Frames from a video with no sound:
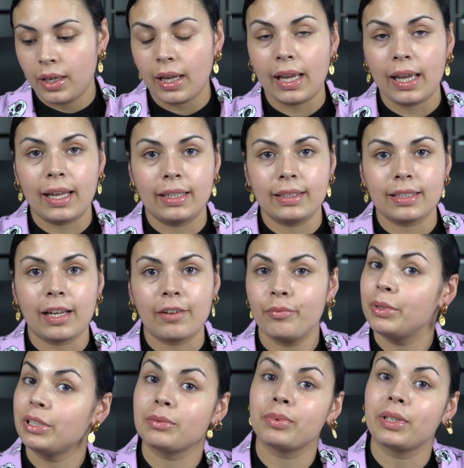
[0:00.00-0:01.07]
and I've
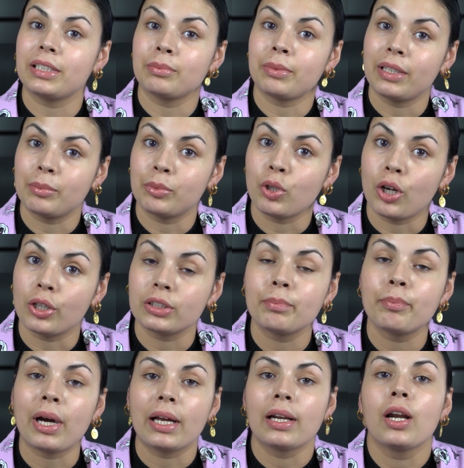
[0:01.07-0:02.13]
misplaced my lip gloss.
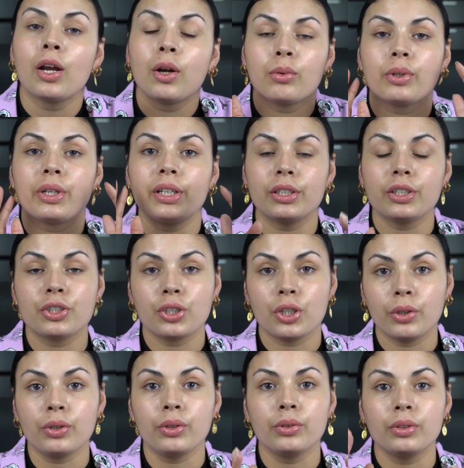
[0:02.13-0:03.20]
But we're here to
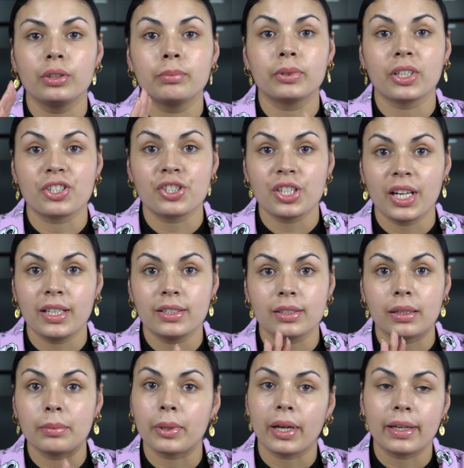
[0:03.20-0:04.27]
show you the blush shades
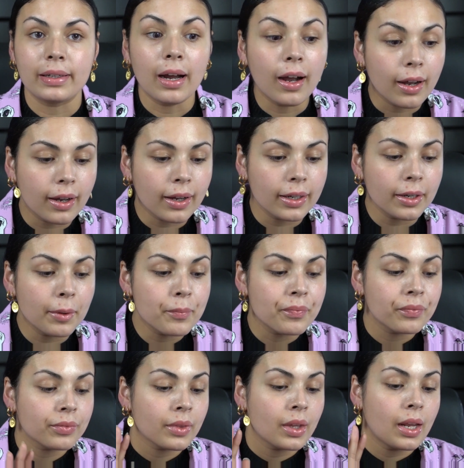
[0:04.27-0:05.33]
applied on,
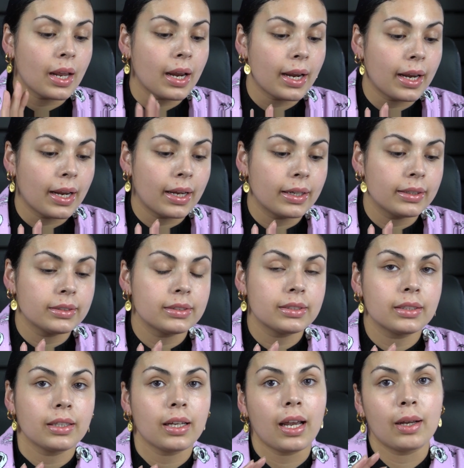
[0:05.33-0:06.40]

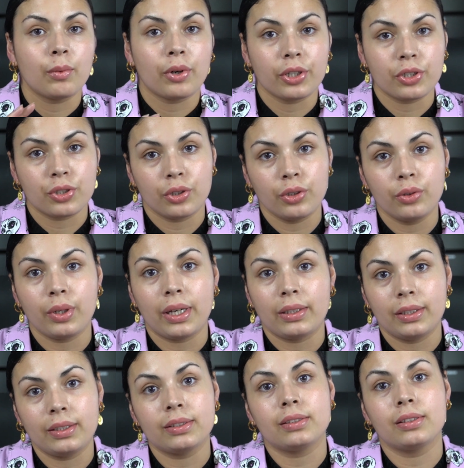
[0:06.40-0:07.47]
and I want to show you at
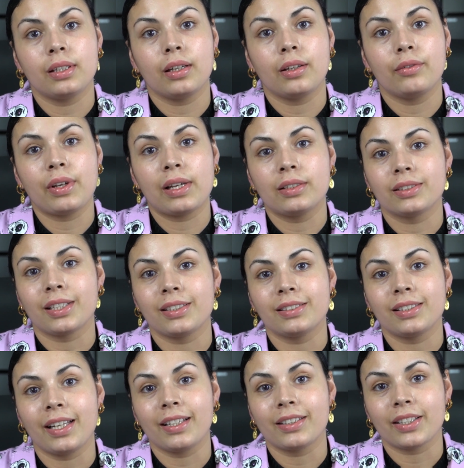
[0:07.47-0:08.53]
least the Valentine's
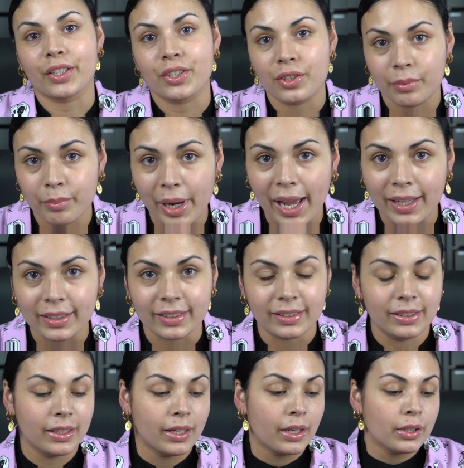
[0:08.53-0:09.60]
Day collection palette.
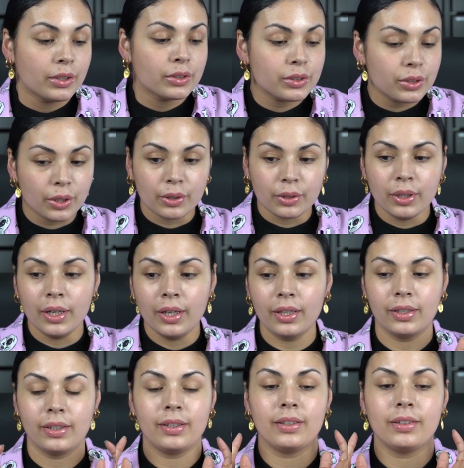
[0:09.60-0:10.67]
So
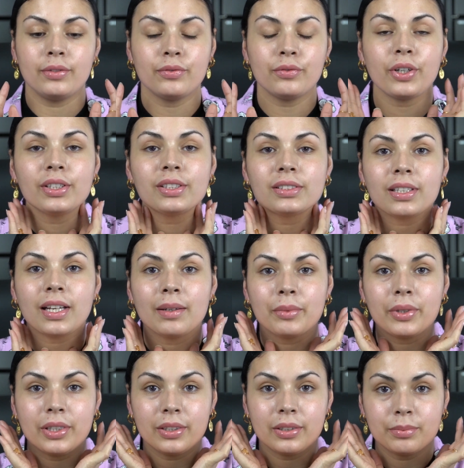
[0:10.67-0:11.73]
first I'm
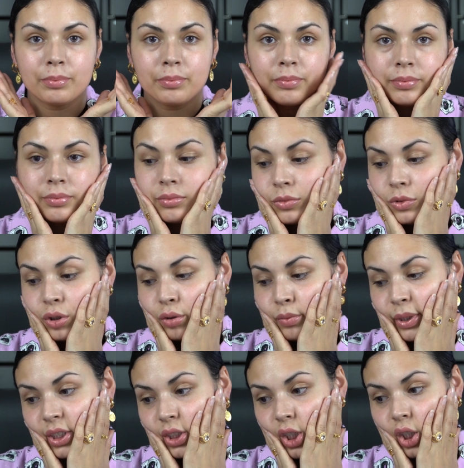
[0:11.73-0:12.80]
going to do
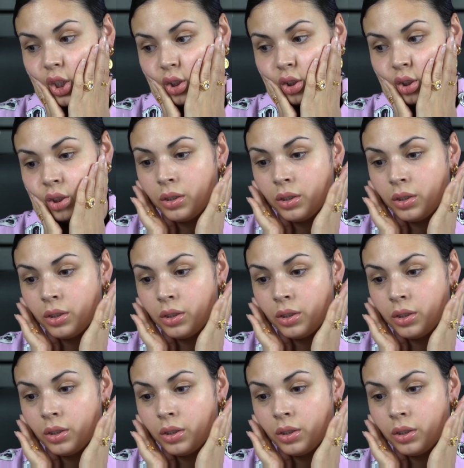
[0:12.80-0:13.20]
my skin